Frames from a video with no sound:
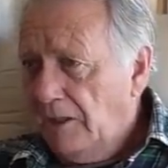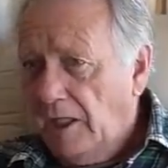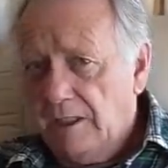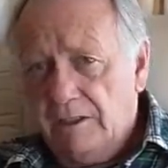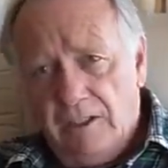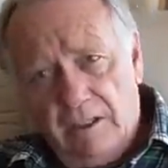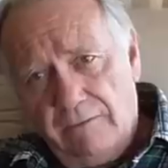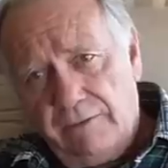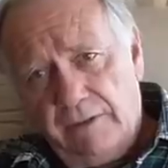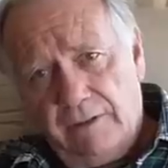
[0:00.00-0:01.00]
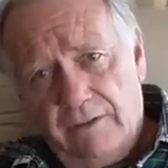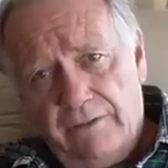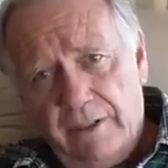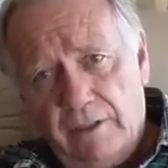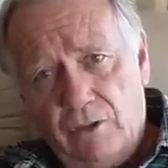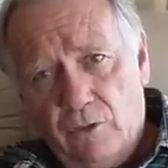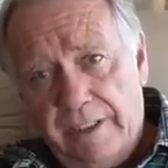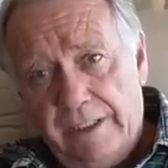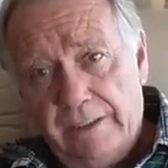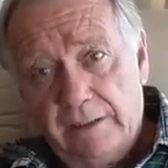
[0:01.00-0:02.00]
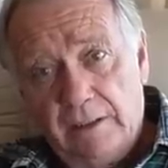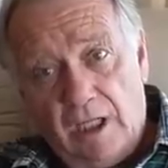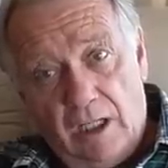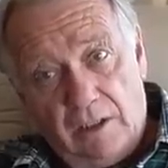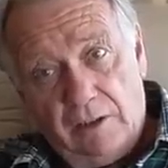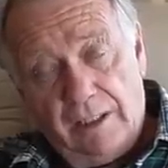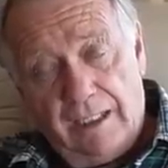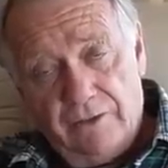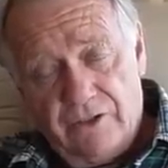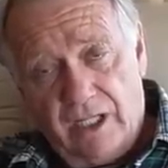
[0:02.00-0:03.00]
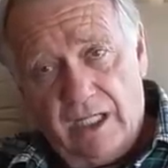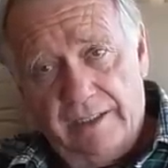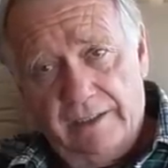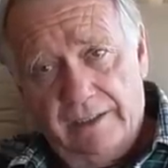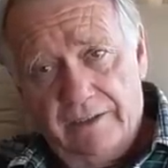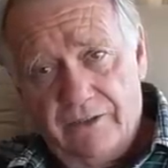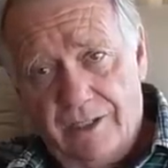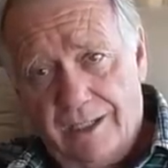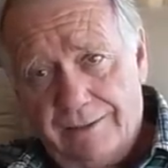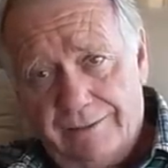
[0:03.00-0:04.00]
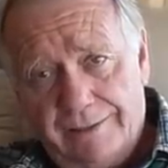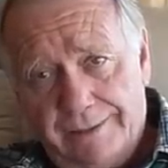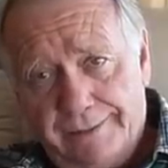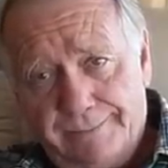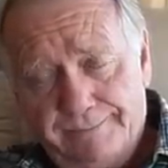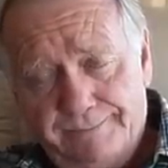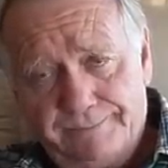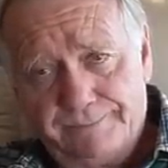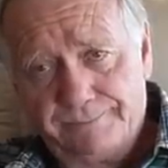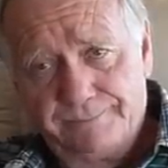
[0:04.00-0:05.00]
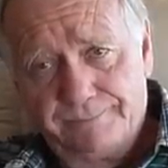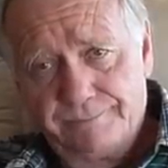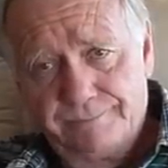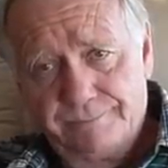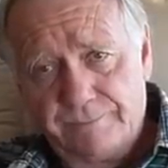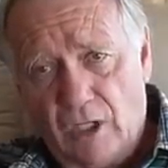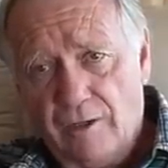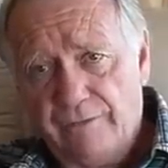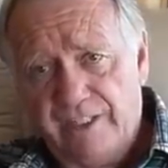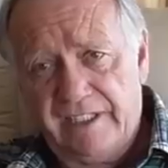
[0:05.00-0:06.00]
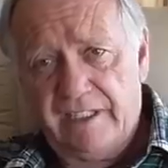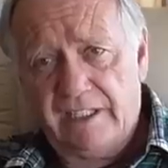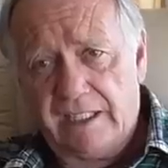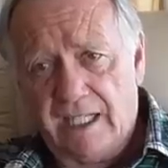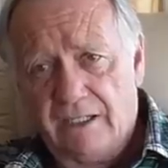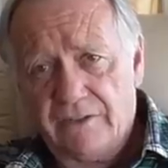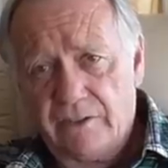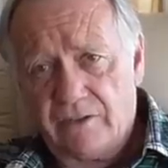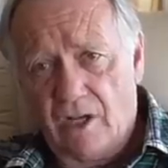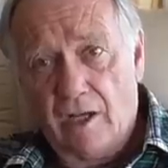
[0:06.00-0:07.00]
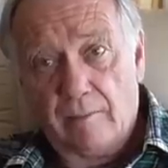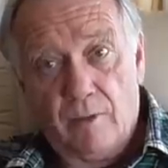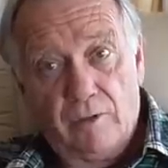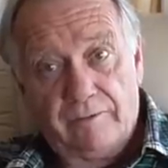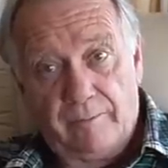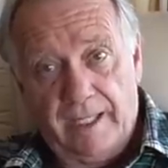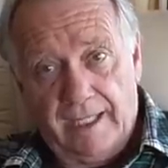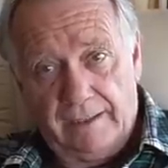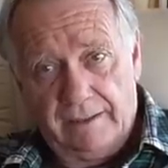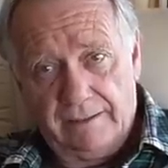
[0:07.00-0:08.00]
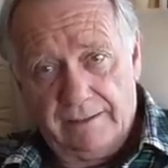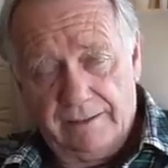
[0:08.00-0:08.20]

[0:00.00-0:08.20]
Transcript: I loved the green color outside, and it's not um, R V decals, it's automotive paint.